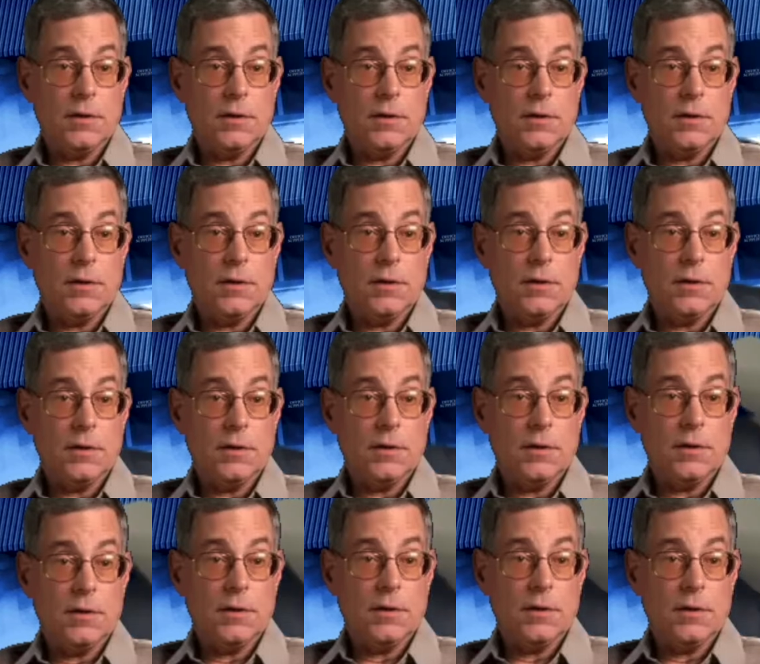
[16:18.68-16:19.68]

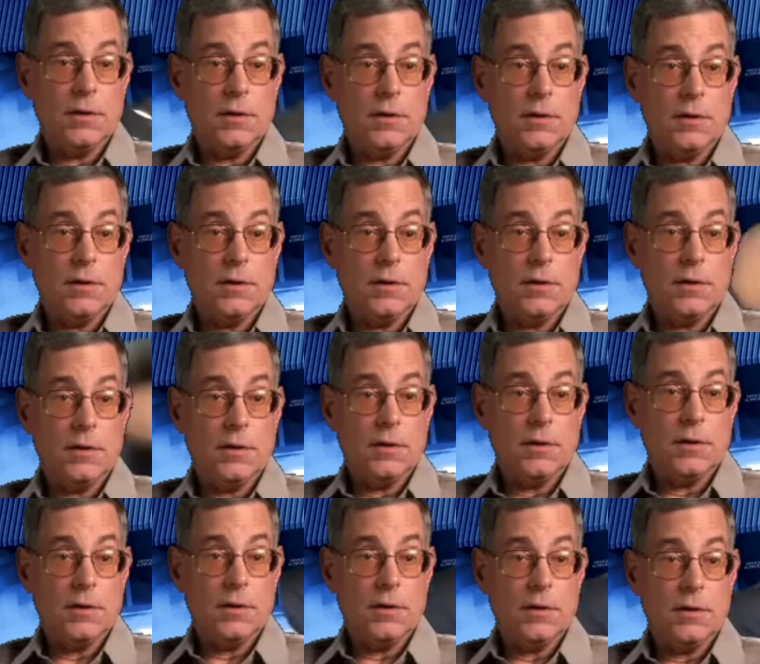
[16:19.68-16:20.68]

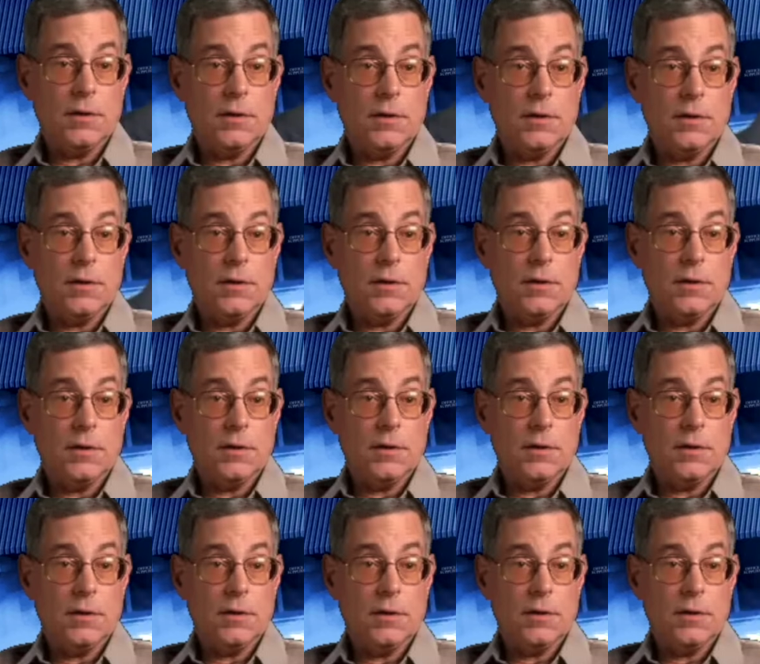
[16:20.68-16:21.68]

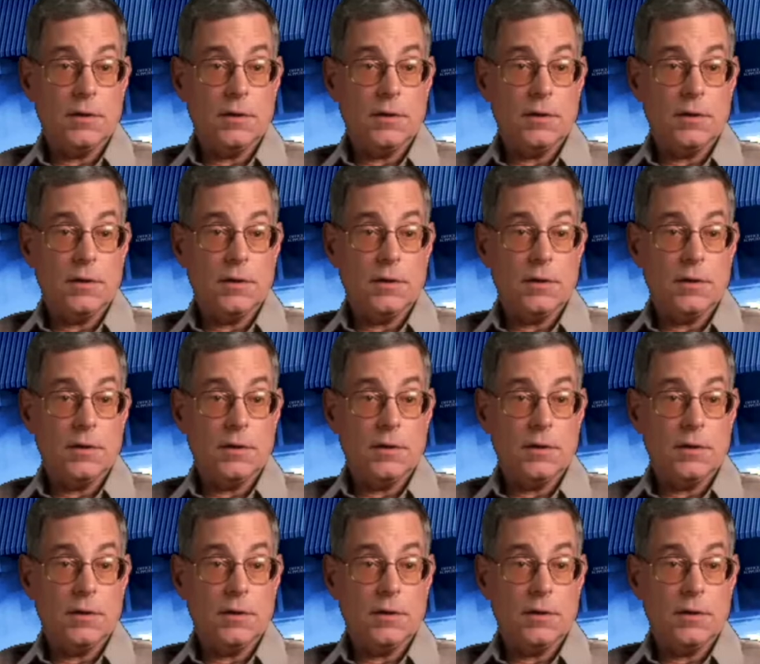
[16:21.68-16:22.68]

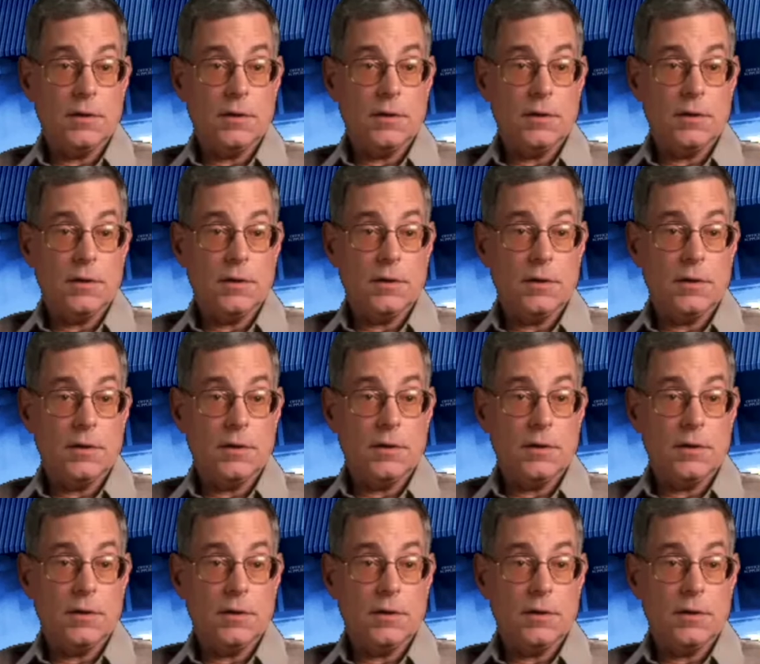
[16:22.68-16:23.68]

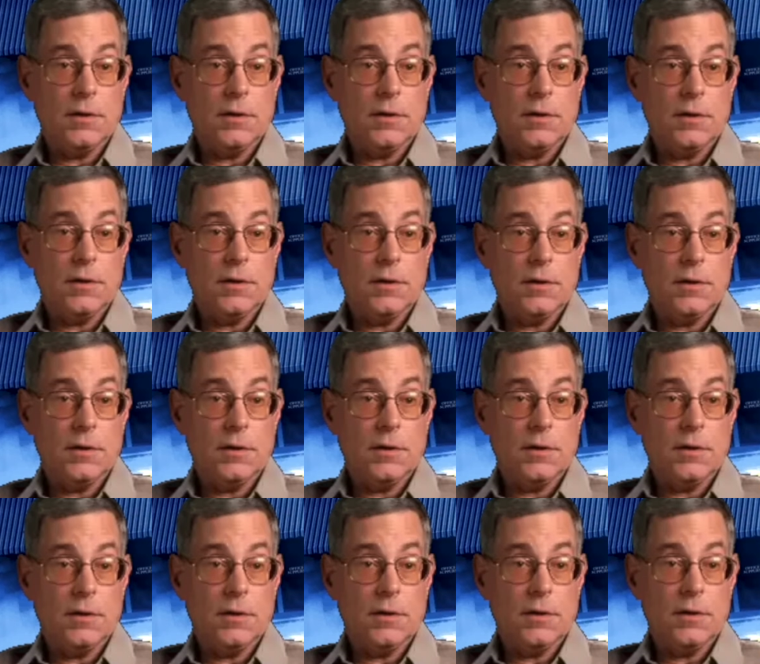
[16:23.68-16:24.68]

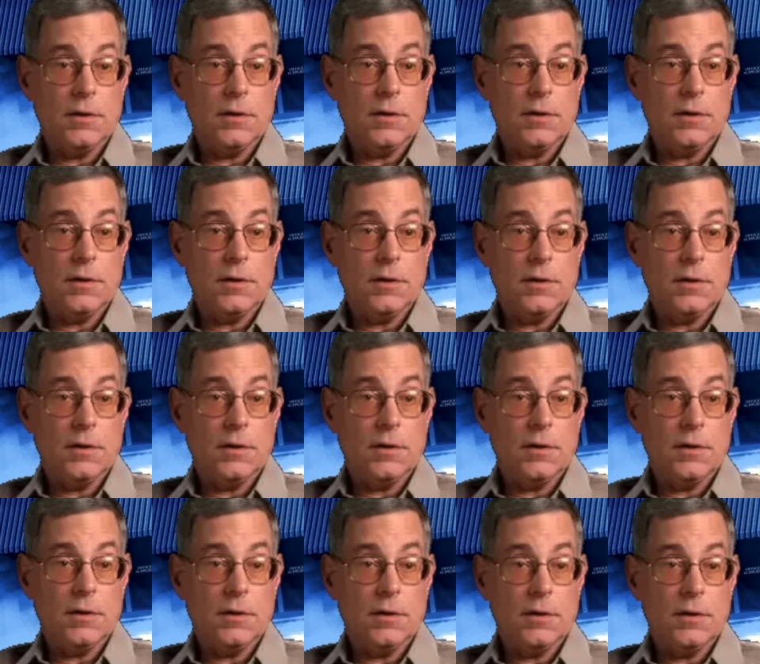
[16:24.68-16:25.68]

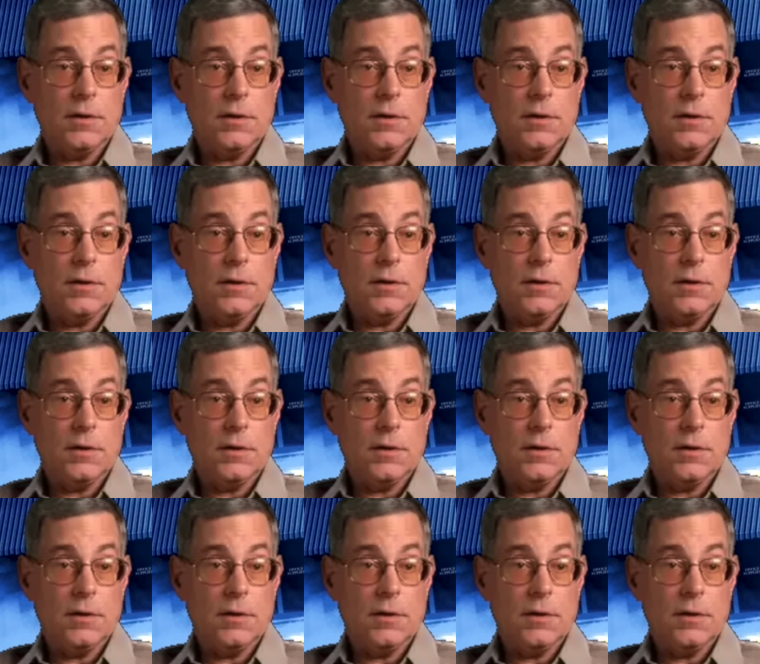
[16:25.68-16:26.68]
The person shown says nothing.